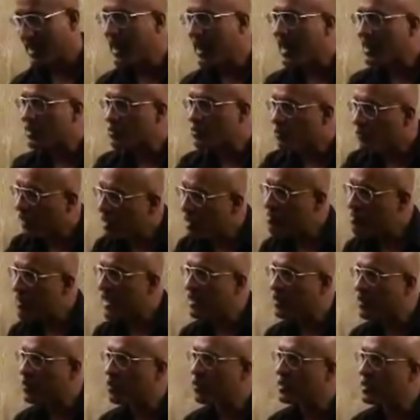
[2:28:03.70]
Class 1
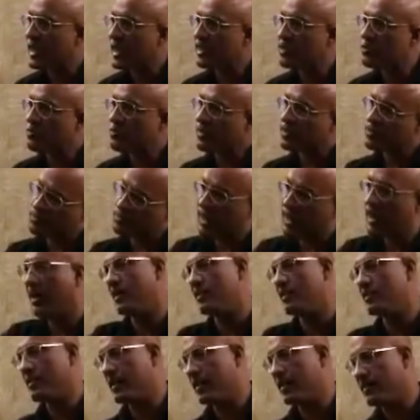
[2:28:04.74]
molecules are expressed by
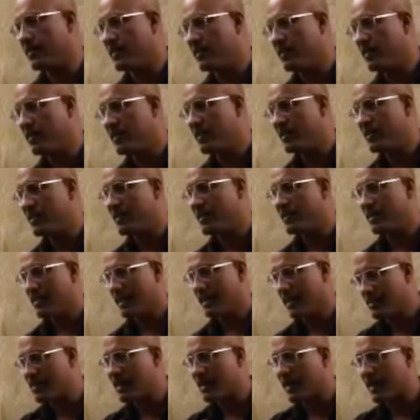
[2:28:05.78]
all cells.
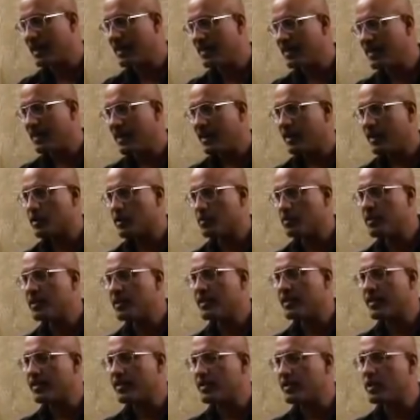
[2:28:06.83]
Is that right? It means
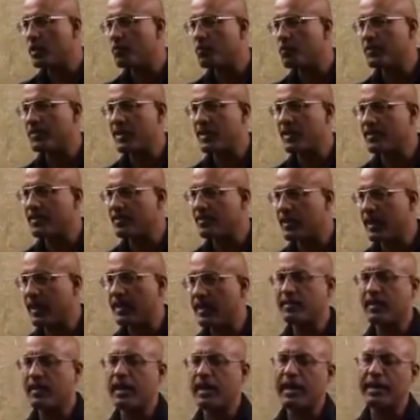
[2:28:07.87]
antigen presenting
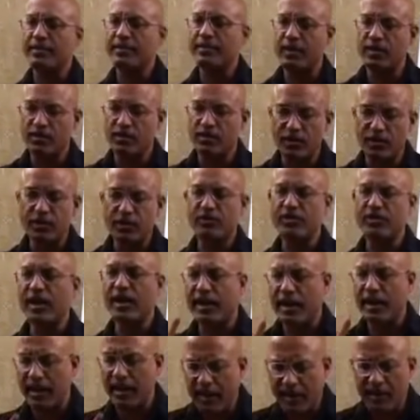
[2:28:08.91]
cells are like dendritic
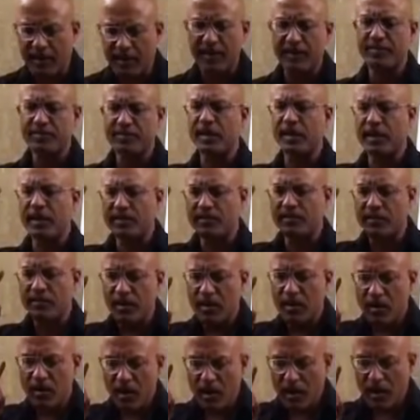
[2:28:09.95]
cell, Langerhans cells,
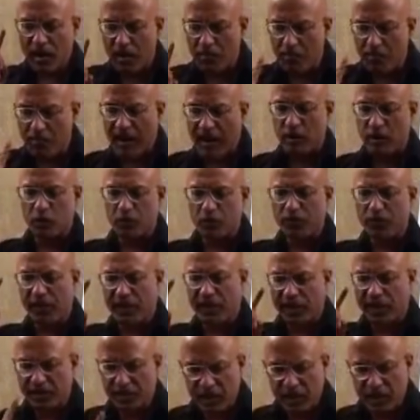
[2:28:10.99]
uh,
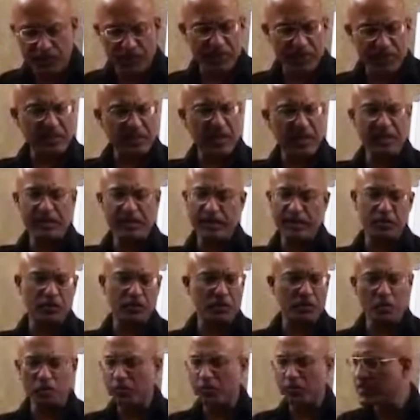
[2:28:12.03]
macrophage, Kupffer cells, I
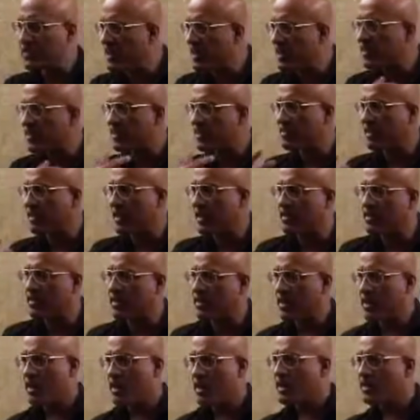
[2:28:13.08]
don't know, mesangial cells,
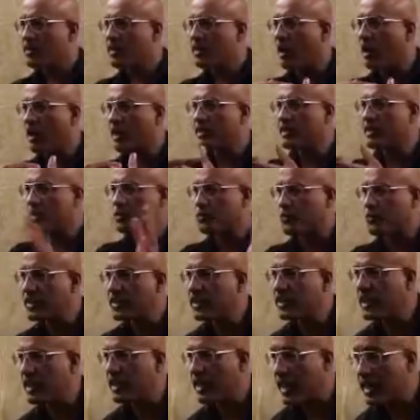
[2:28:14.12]
and all these
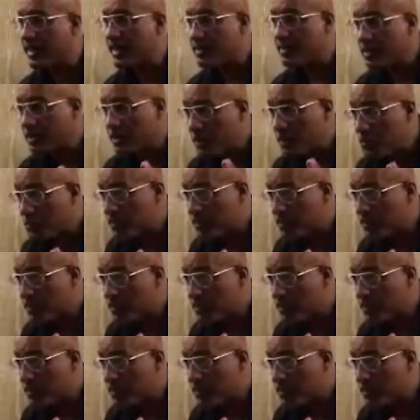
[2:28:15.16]
funny antigen